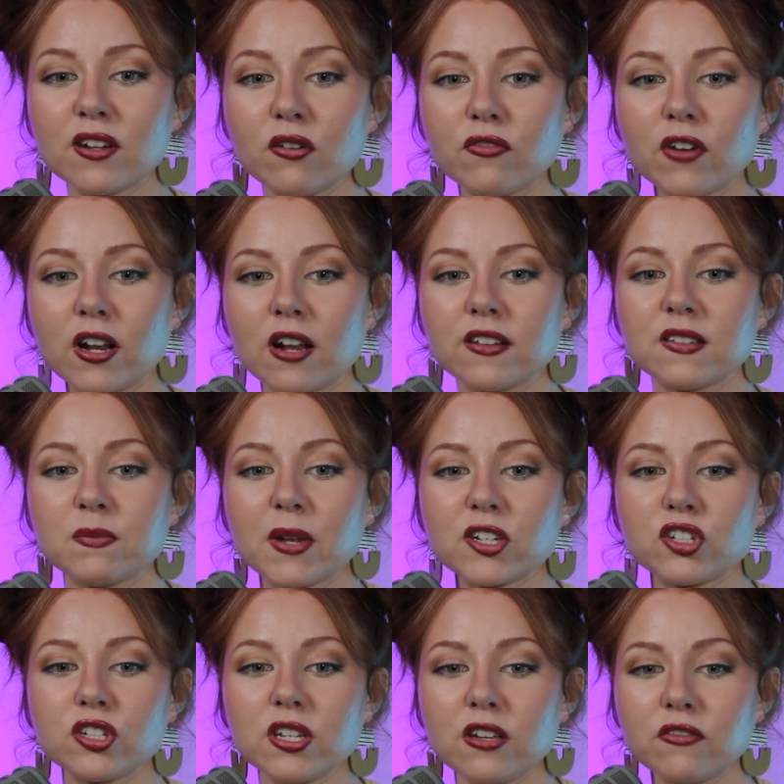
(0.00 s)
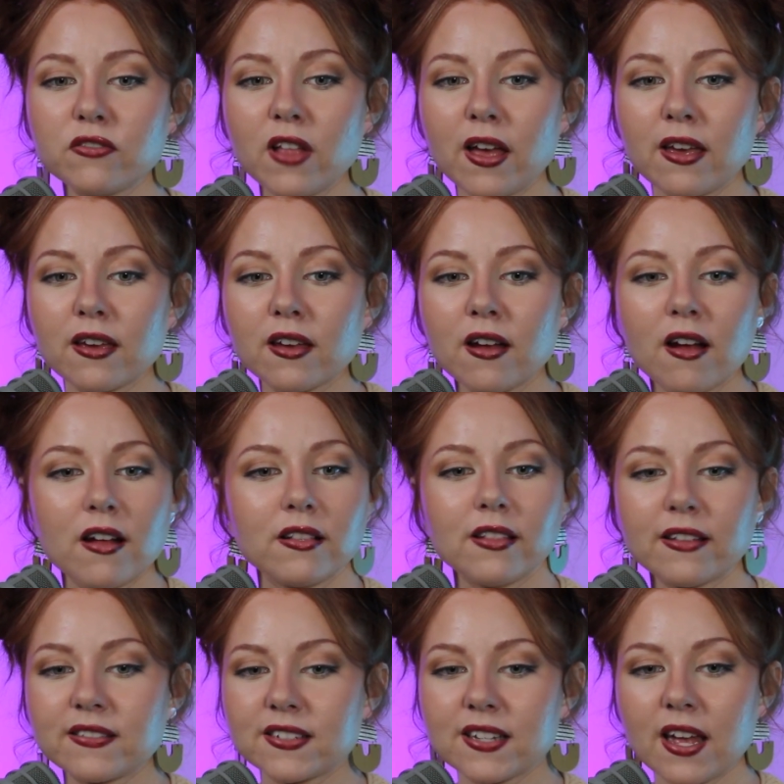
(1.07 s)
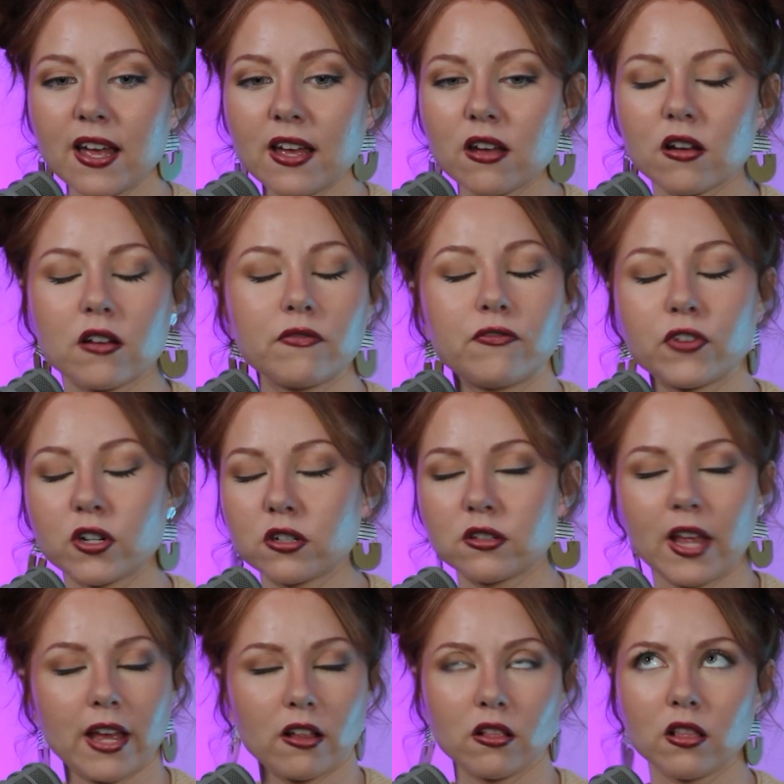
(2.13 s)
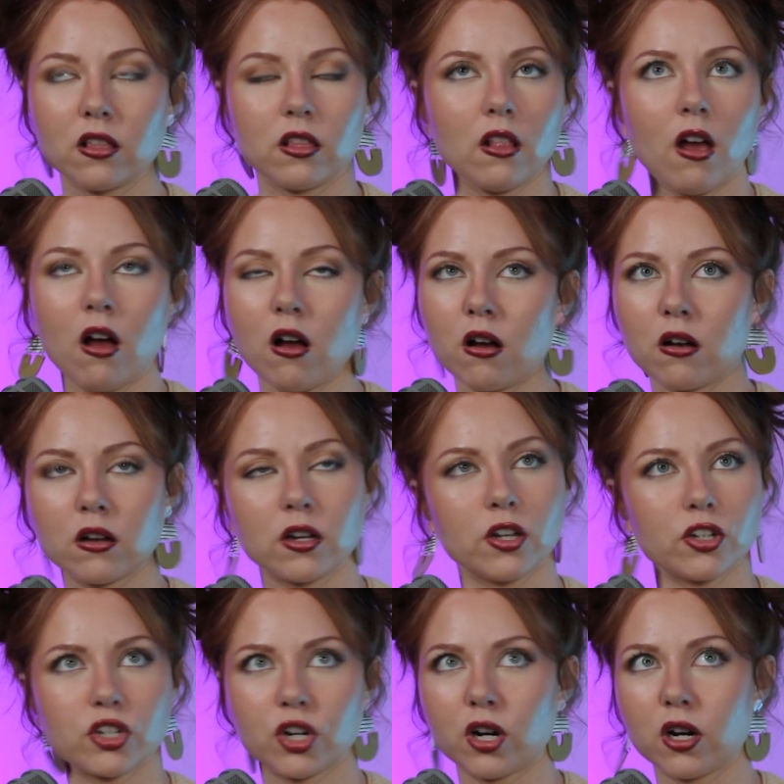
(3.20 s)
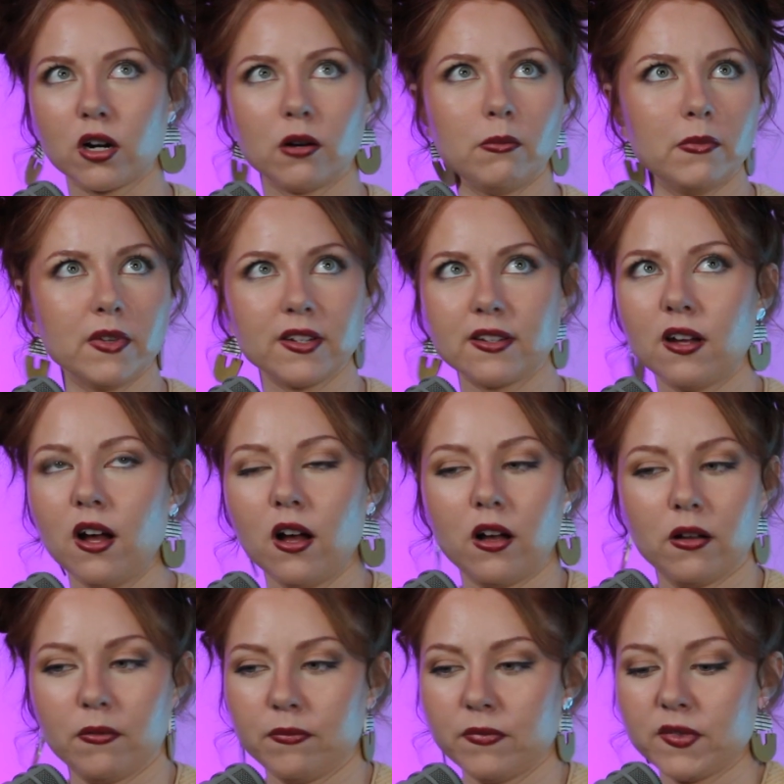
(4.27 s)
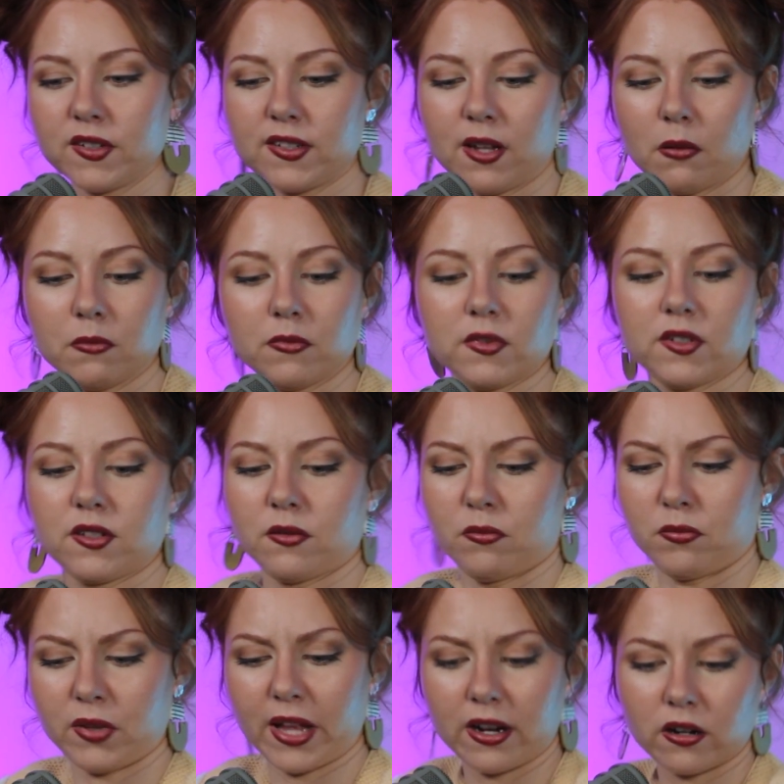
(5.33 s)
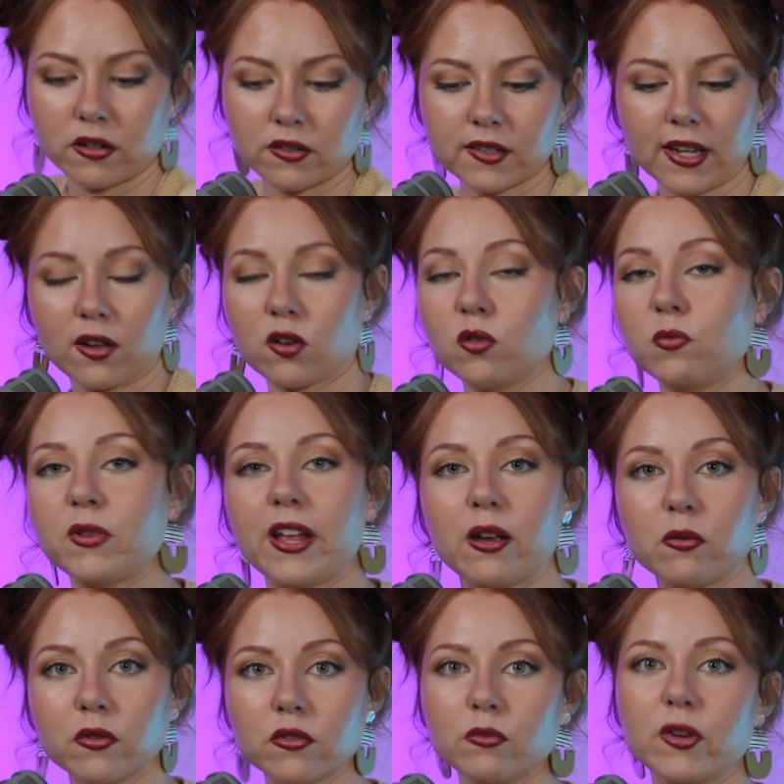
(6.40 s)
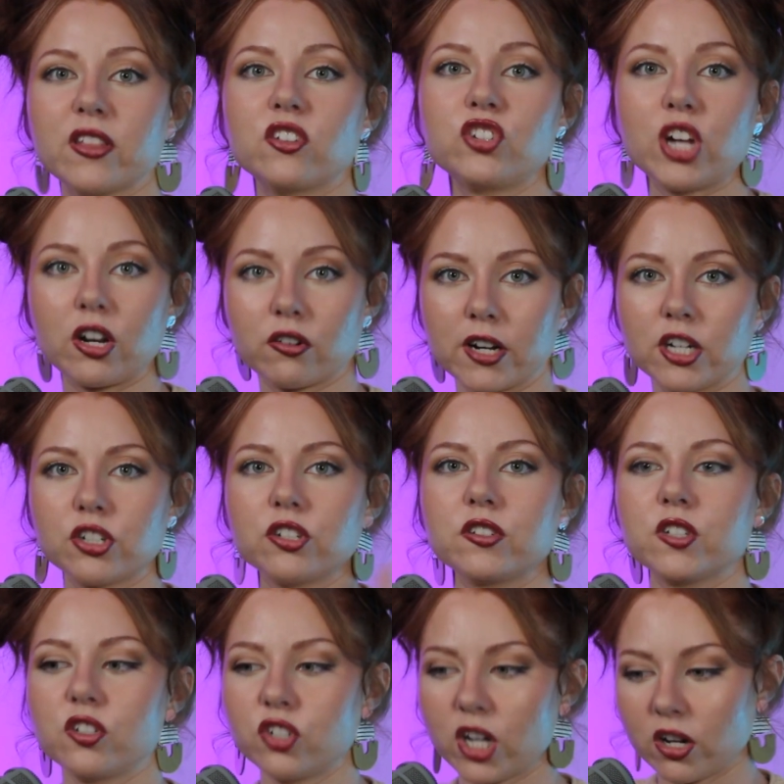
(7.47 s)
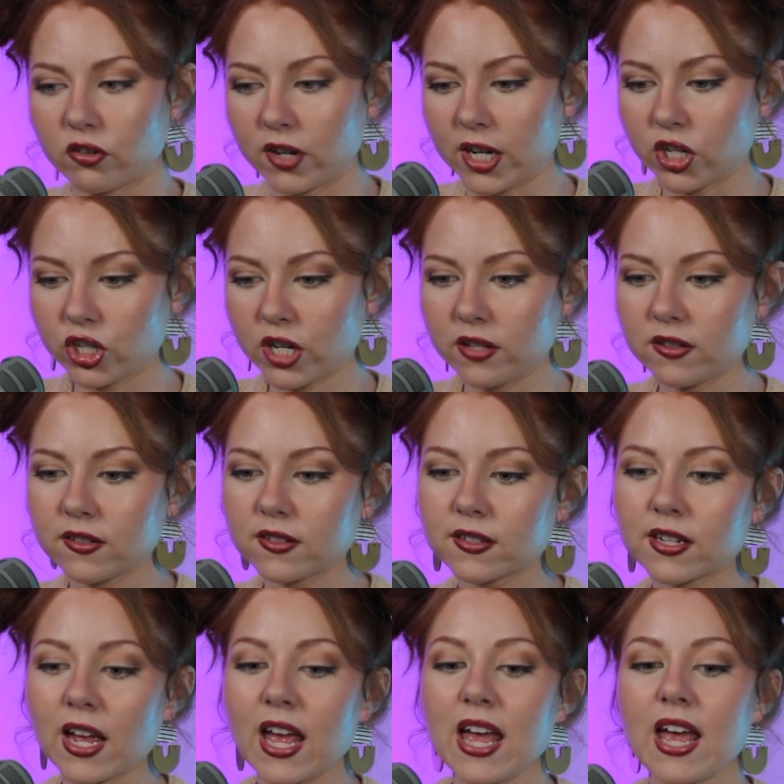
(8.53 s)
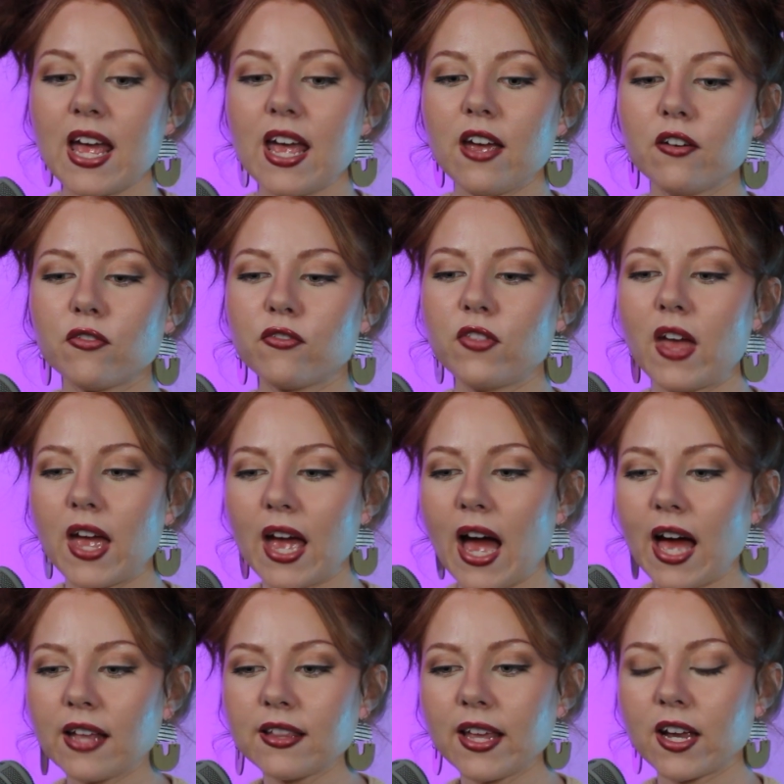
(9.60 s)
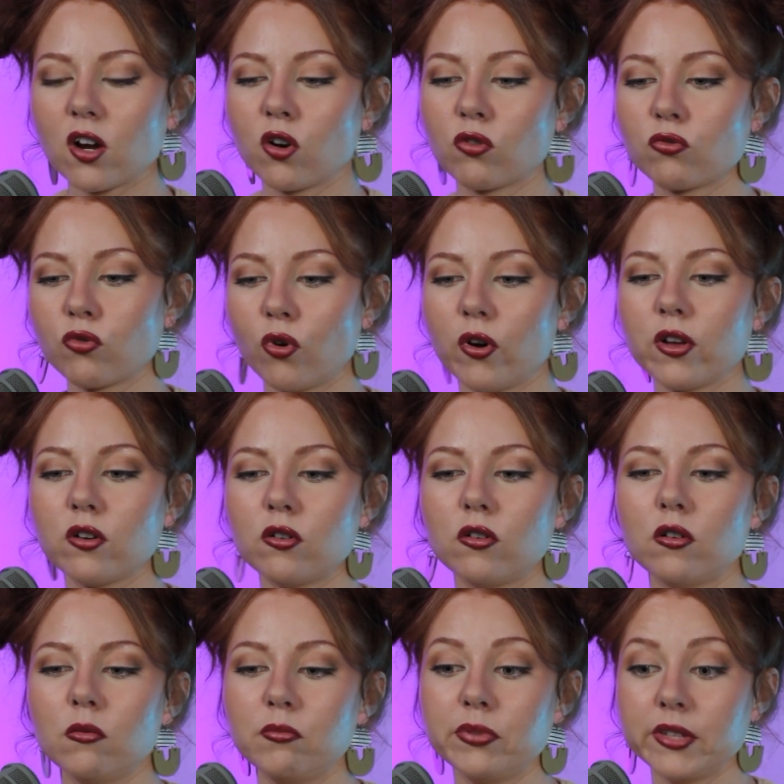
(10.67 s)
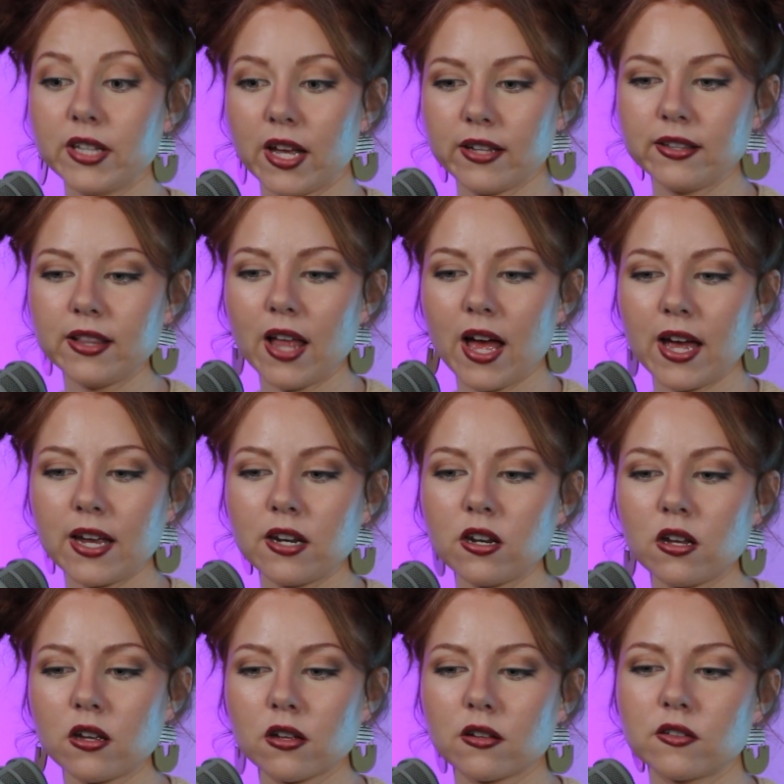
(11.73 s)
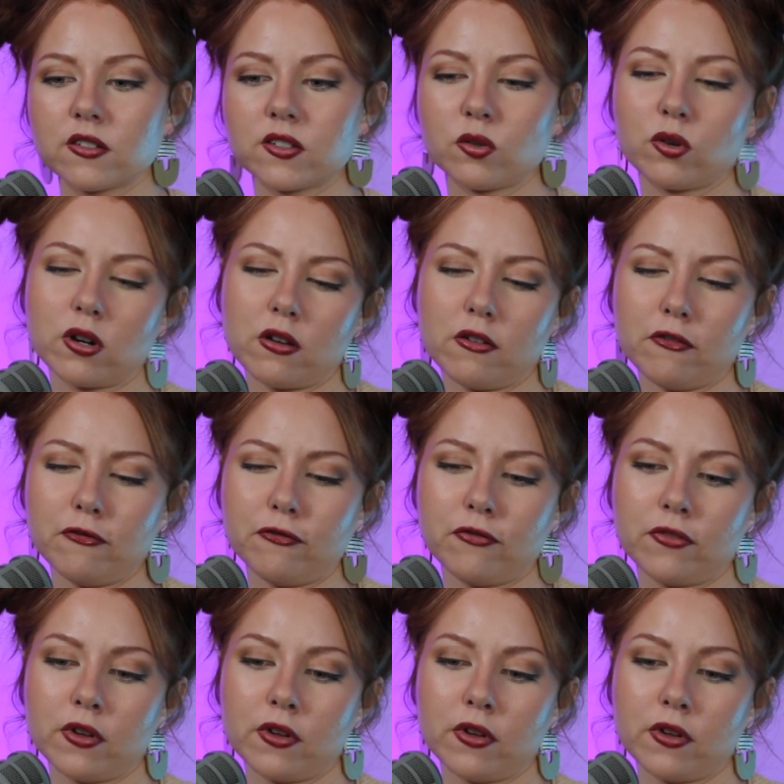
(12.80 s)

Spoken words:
fun. Especially if, like, let's say for like long-term Sims players, like who play with generations and generations, if they had like a royal bloodline sort of